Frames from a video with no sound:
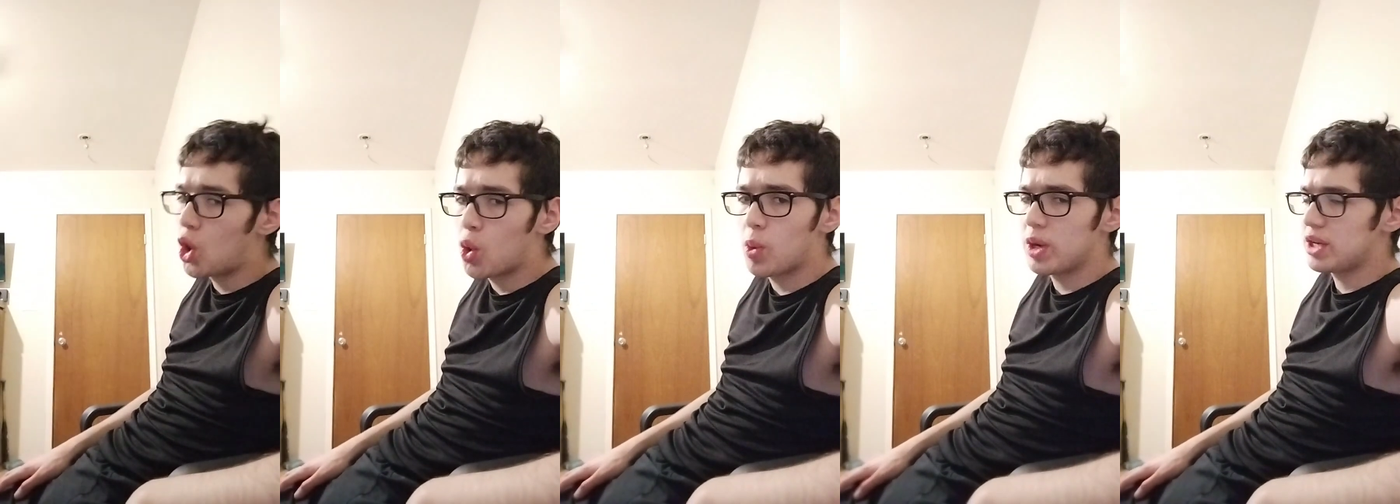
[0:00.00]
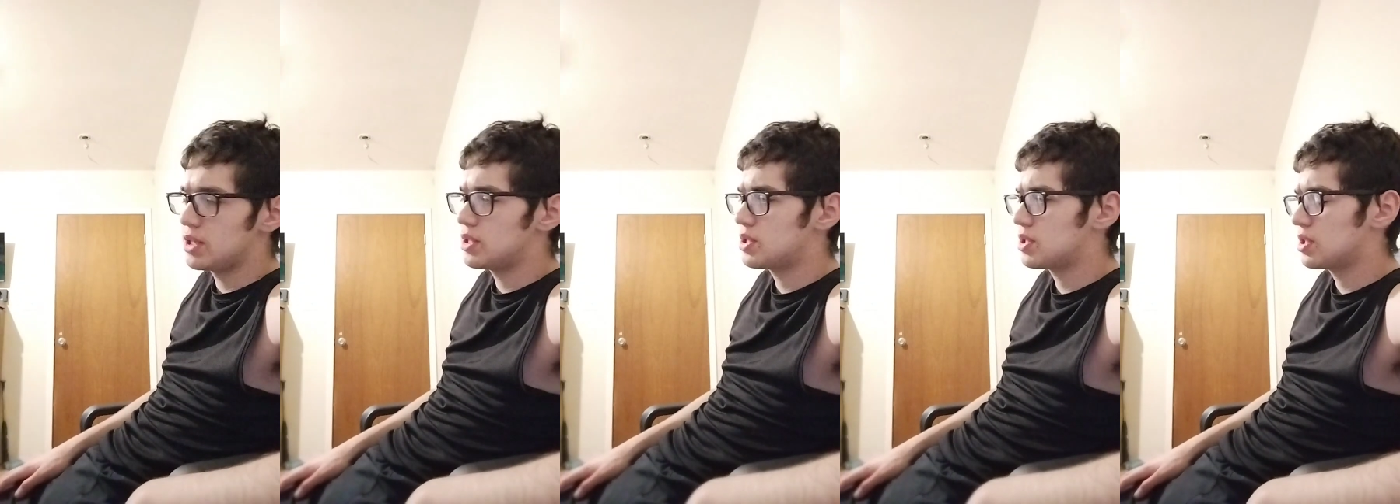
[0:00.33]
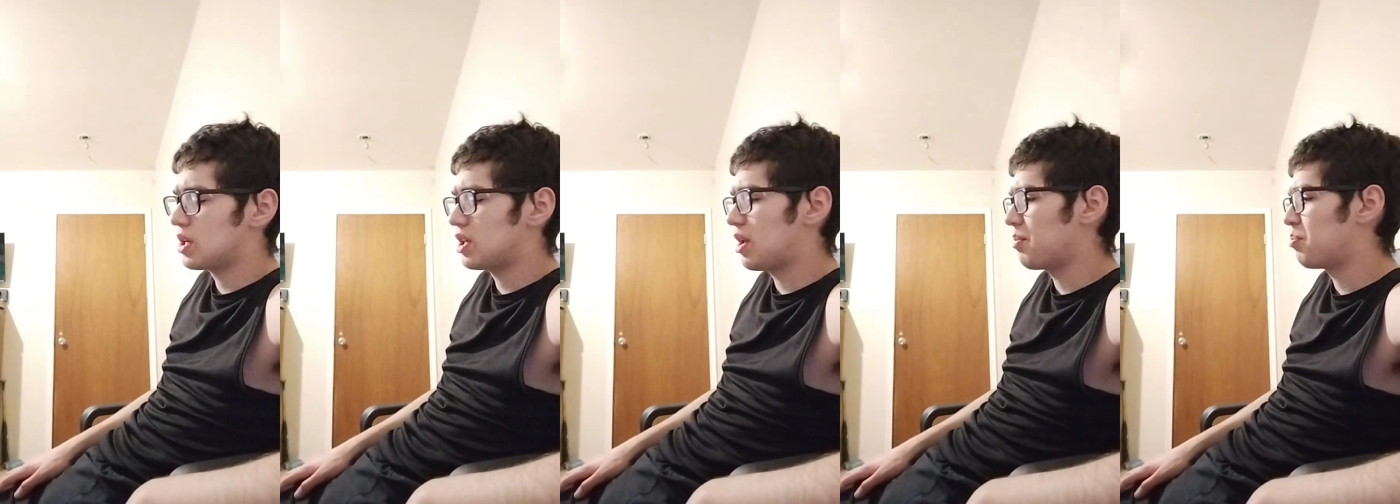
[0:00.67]
always.
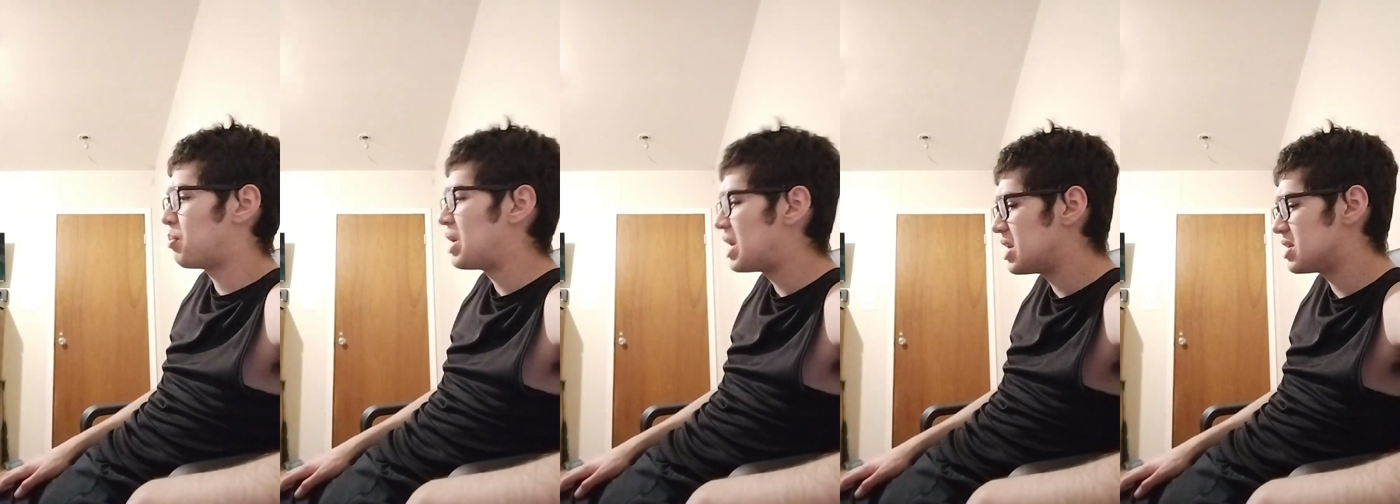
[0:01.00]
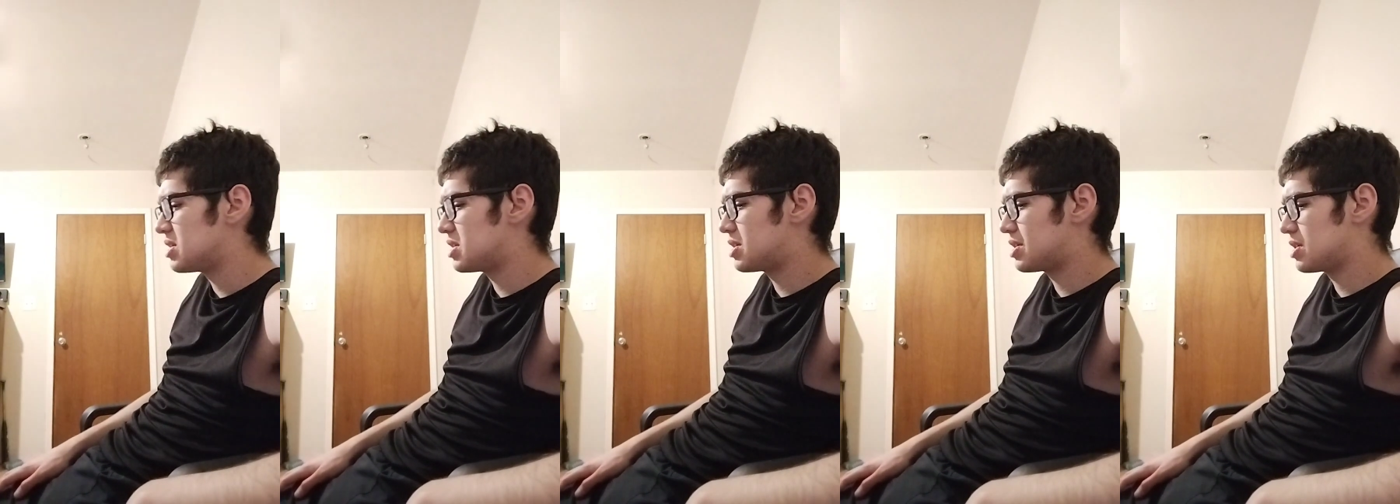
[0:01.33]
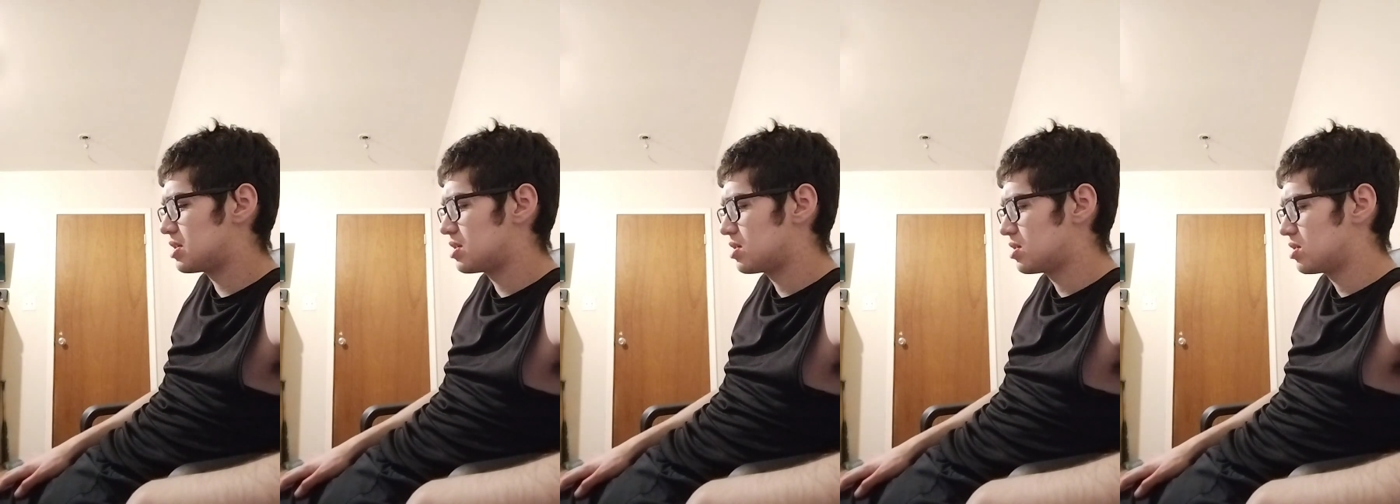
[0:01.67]
And I'm
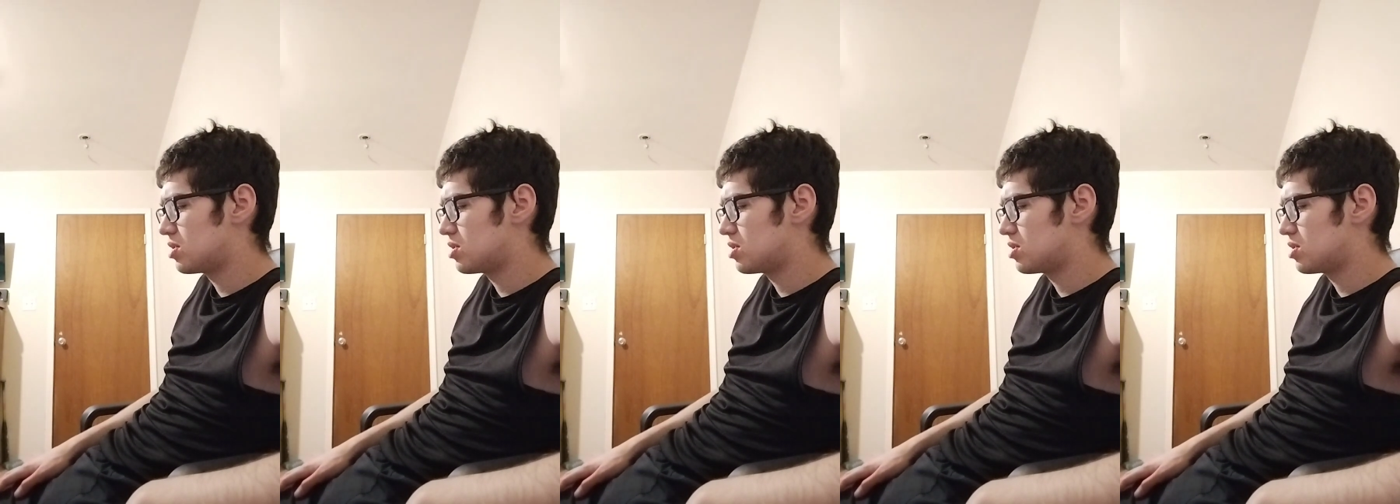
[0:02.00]
pissed.